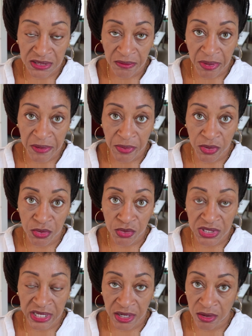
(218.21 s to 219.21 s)
some people who
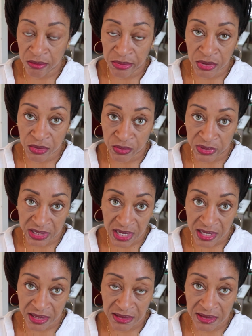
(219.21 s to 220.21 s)
say don't book with
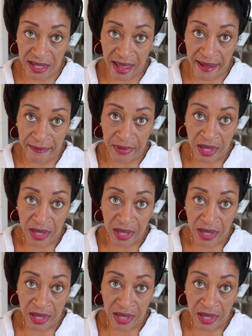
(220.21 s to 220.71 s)
ASAP.